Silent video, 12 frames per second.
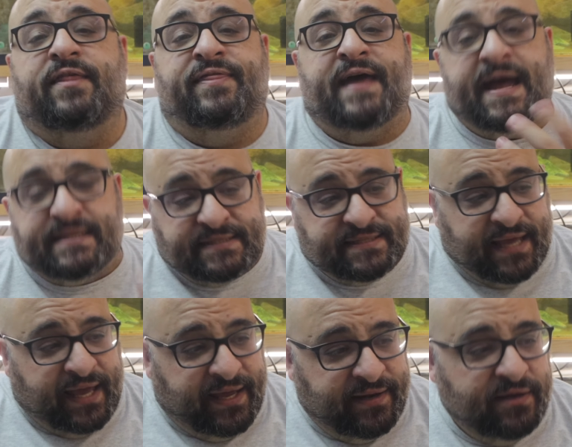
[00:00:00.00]
That
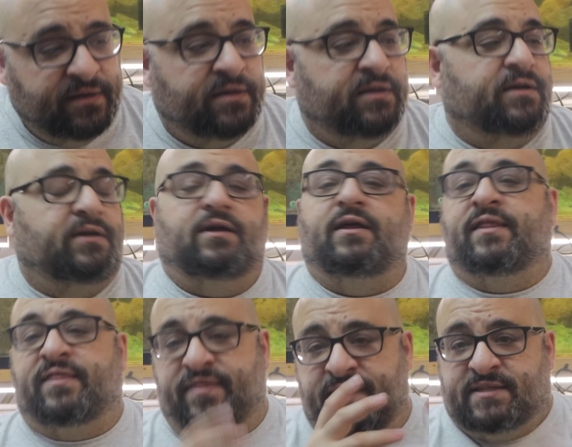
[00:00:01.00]
said,
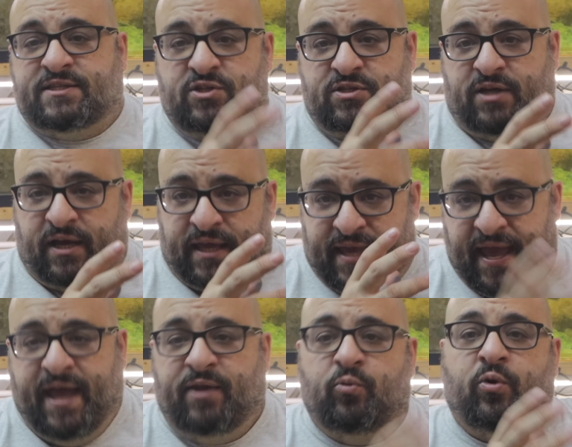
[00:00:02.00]
this is
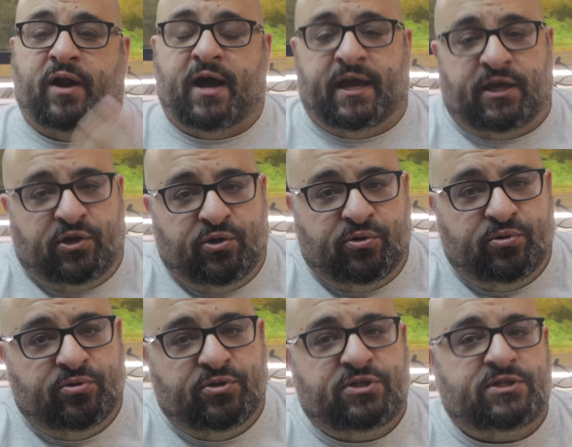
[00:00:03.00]
again what I
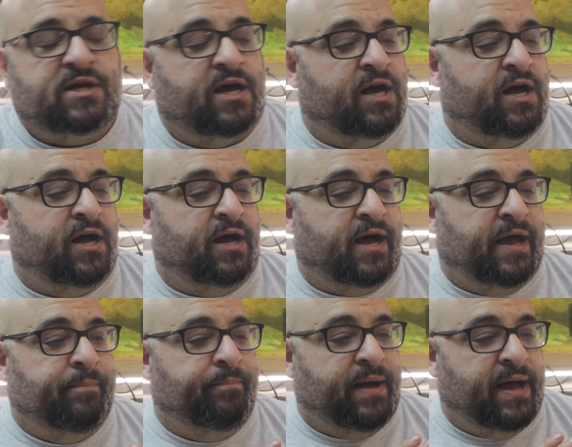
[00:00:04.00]
use.
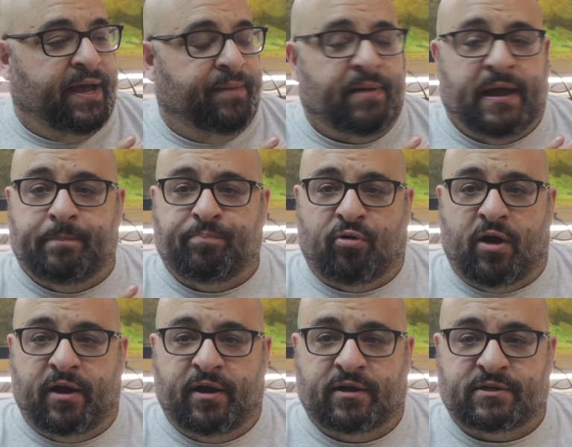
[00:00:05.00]
I buy my
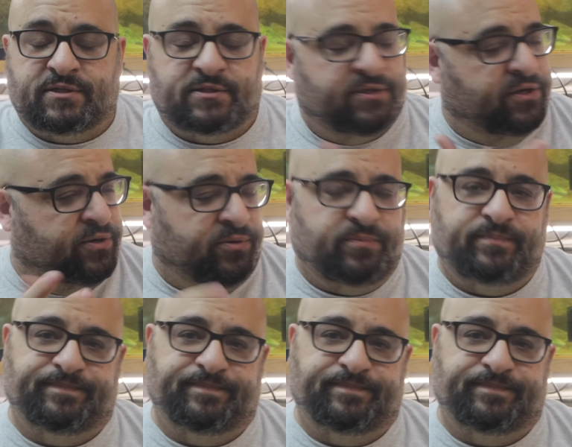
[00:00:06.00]
products. No.